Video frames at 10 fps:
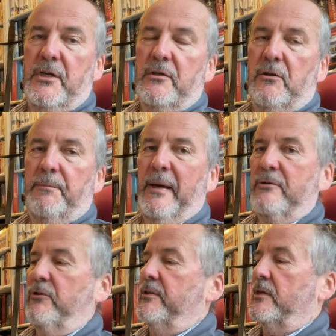It's got a
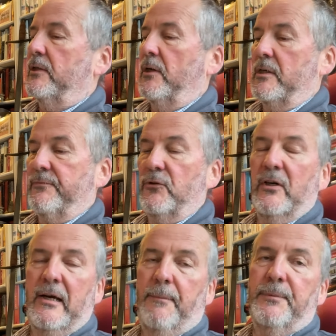battery that'll last for a
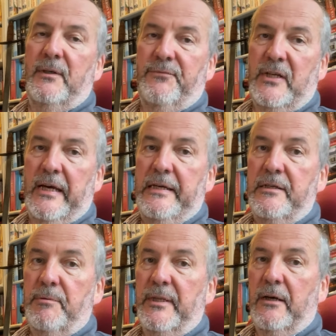couple of
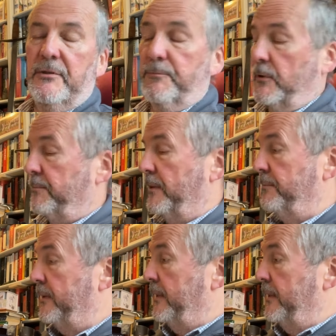days without a problem.